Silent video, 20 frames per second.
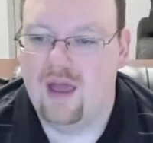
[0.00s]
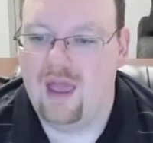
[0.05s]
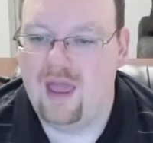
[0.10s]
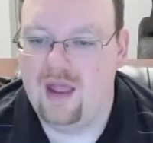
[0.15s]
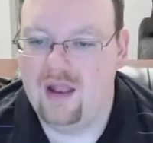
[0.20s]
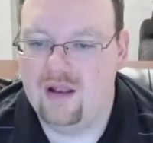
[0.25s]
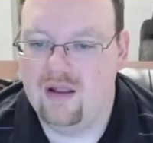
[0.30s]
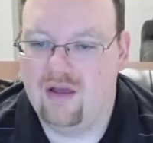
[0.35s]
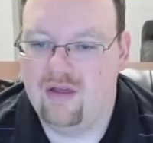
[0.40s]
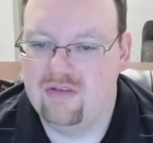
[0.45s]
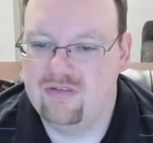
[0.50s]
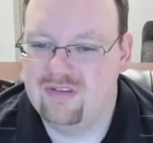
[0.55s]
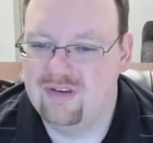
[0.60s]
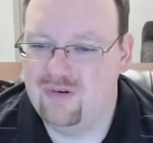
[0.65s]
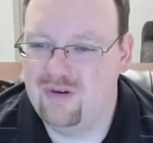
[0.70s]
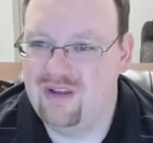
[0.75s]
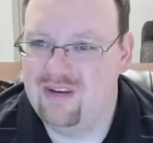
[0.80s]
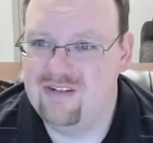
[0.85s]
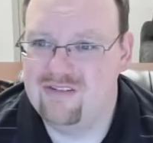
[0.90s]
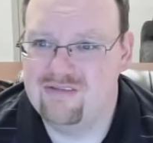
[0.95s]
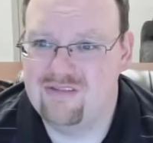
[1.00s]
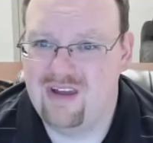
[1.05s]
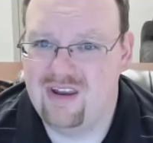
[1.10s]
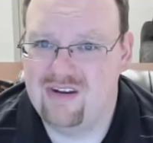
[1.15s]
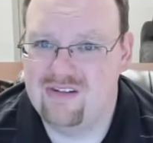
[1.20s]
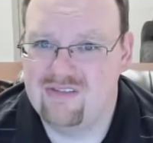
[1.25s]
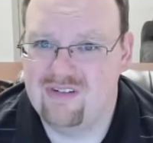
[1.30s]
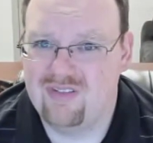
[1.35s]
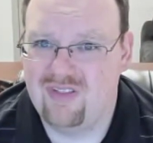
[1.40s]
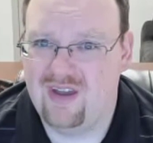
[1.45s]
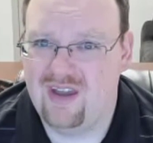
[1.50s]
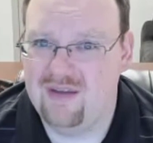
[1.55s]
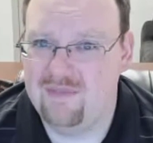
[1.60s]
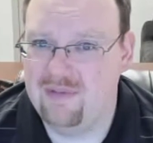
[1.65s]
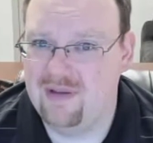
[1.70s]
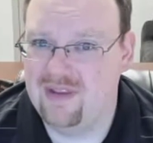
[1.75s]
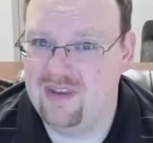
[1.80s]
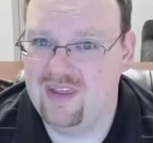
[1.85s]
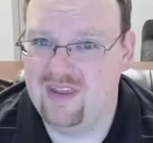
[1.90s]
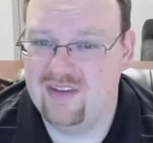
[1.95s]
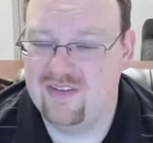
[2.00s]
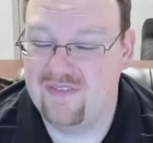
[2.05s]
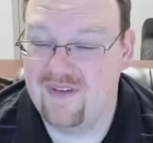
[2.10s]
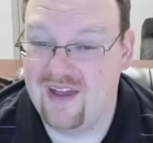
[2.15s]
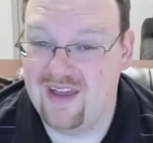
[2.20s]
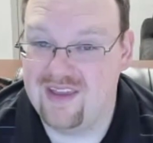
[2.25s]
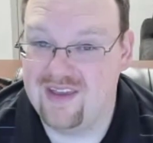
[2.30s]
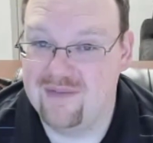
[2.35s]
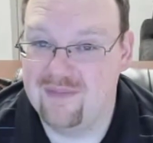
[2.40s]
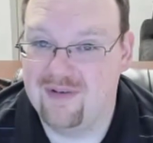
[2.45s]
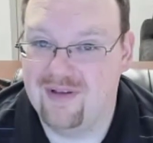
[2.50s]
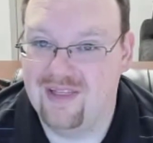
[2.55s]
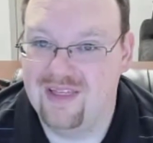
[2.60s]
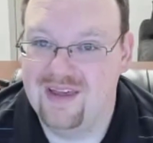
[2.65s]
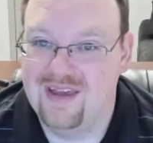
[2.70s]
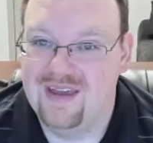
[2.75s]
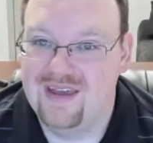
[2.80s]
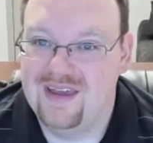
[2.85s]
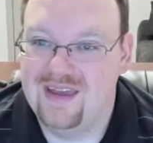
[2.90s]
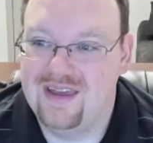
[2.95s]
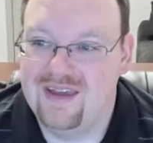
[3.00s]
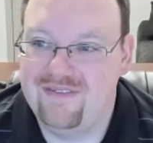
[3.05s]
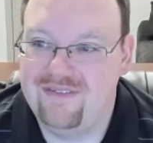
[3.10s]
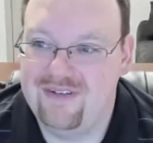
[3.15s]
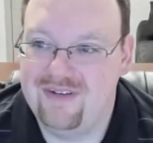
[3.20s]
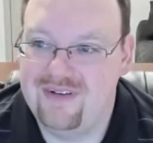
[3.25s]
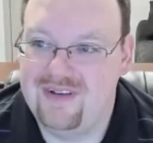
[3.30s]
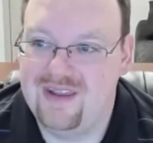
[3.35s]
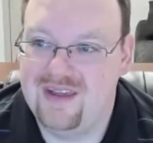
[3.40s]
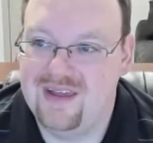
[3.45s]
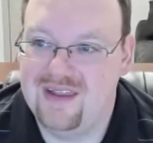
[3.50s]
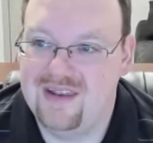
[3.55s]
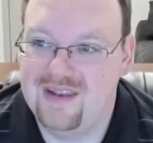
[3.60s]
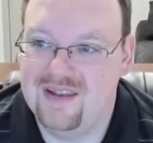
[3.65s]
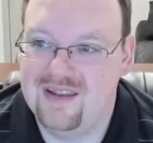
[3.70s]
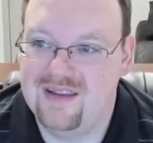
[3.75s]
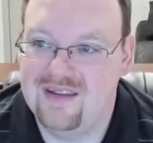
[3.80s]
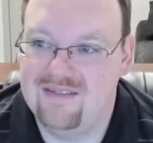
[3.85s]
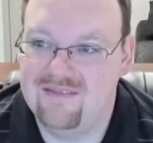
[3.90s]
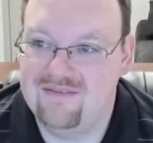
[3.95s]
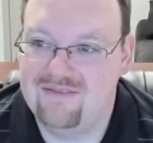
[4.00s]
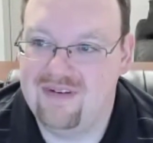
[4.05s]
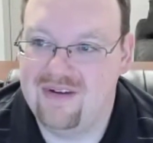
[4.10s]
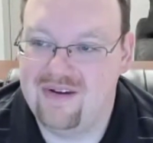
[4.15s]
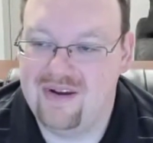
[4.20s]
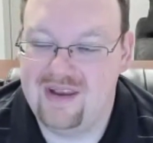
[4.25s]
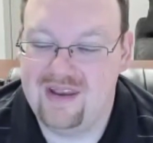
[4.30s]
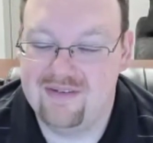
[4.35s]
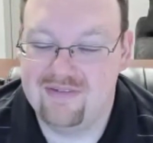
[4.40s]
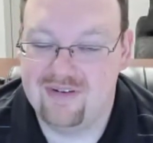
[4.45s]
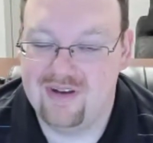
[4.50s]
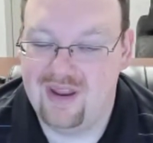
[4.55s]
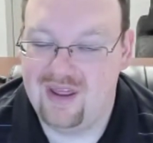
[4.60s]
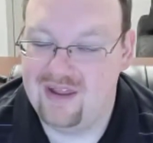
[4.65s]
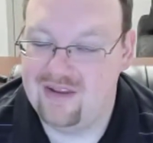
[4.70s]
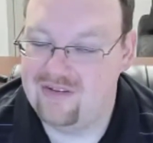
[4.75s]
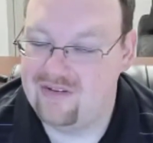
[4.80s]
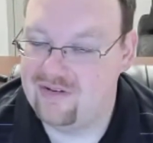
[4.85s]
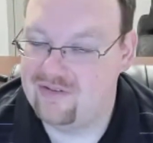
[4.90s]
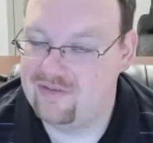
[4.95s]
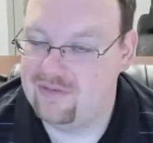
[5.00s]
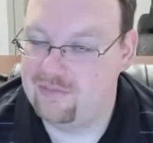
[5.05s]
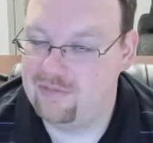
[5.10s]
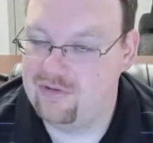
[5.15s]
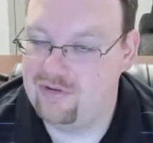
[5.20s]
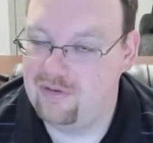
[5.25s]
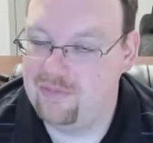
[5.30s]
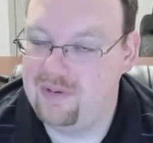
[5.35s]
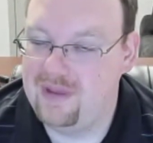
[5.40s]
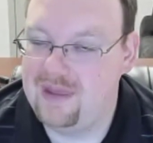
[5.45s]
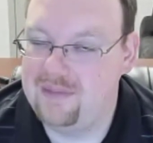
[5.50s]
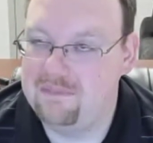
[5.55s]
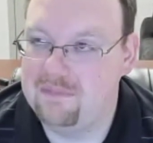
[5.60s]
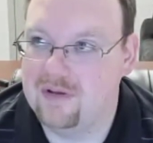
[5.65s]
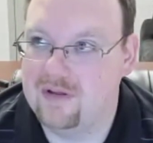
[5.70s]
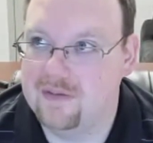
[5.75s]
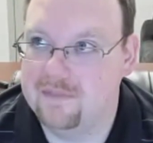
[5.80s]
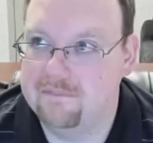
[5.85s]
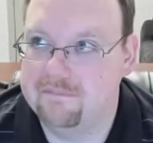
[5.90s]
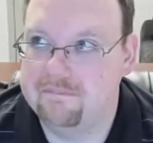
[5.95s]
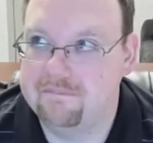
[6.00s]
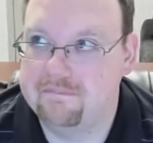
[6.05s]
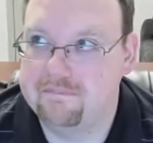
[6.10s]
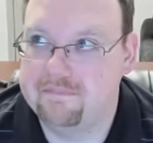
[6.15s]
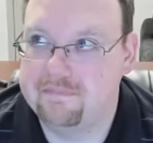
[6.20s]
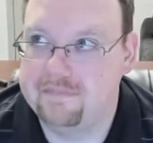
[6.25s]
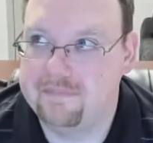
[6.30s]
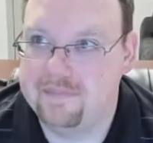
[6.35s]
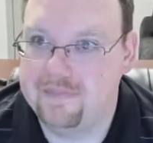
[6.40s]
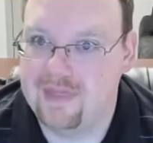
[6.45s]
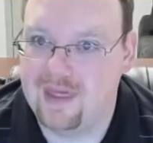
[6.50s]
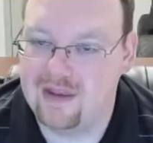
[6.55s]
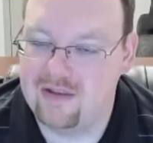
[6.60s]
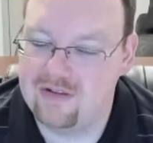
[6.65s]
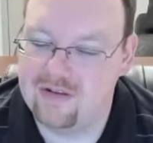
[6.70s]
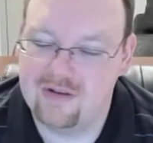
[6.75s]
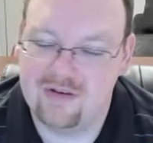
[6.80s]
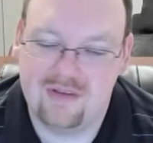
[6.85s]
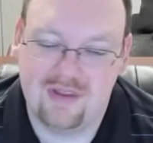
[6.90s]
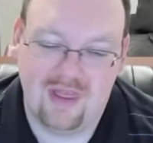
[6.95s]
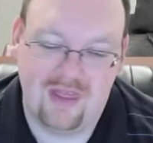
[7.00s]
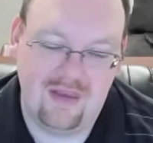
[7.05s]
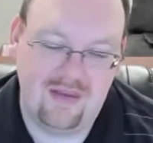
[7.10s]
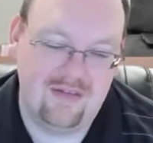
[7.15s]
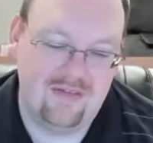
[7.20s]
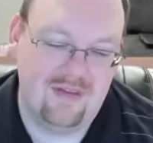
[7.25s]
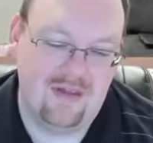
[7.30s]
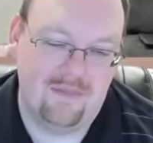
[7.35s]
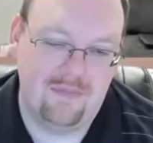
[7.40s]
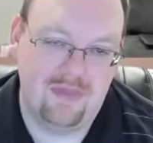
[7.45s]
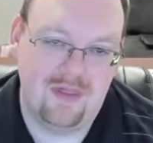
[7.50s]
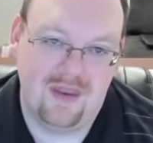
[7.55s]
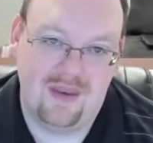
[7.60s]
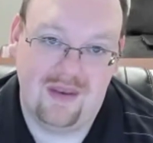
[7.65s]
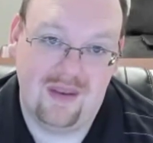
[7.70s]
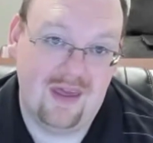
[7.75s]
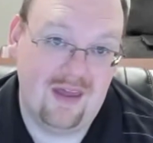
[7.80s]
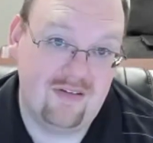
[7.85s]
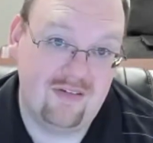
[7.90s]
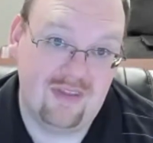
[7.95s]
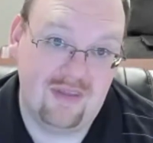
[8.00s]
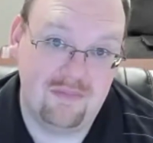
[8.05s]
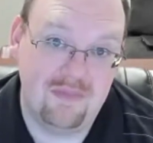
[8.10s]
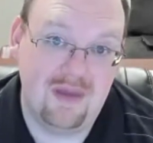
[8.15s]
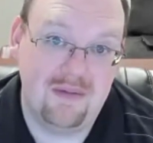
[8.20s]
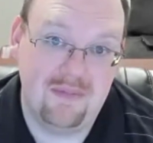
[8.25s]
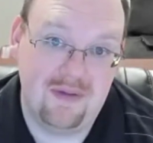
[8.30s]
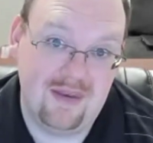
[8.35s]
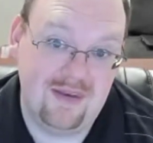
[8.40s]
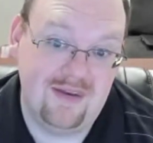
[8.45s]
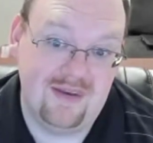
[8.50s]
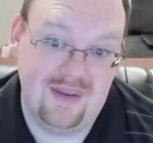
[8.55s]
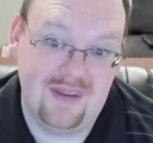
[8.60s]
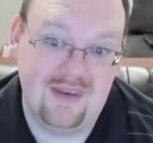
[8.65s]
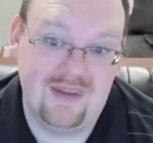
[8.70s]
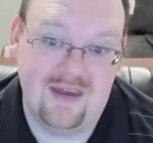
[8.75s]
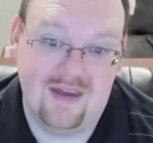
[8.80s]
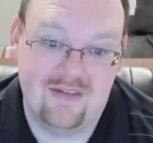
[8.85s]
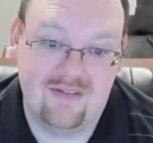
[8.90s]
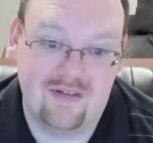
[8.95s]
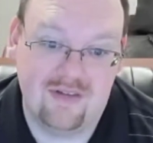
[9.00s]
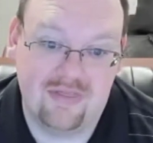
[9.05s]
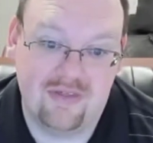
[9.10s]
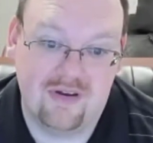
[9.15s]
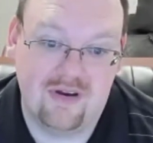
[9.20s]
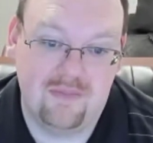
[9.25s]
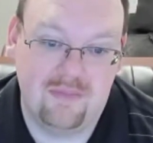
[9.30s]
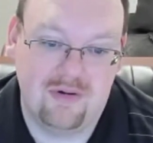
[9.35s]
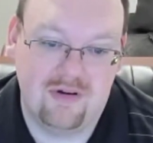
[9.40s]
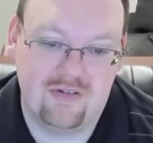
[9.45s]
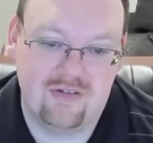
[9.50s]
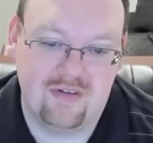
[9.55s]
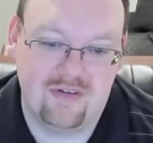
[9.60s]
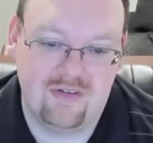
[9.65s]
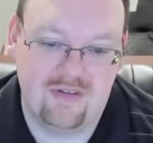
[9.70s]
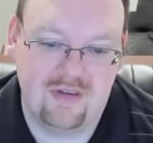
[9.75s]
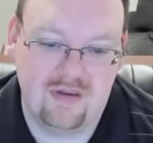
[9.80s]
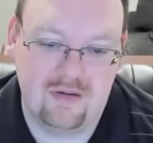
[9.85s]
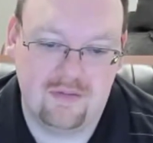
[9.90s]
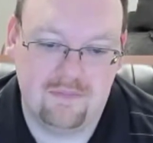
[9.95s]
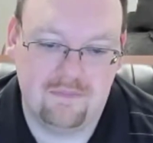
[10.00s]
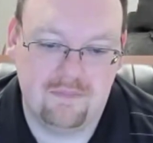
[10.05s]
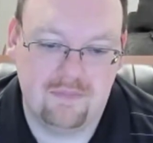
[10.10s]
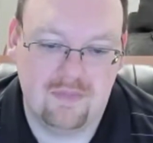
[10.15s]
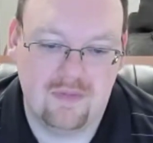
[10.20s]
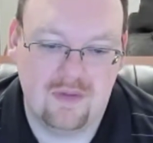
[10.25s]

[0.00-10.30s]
And also, interrater reliability is valuable. If you get very different answers from two people, that's going to tell you something. And actually may mean you need to ask a third person too.